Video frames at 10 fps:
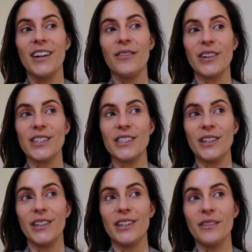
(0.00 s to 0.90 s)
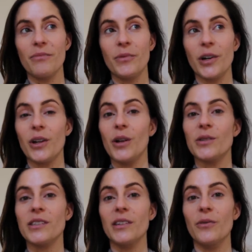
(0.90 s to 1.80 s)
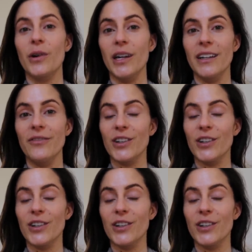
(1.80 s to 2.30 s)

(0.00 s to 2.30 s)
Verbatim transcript: we're still more close to the one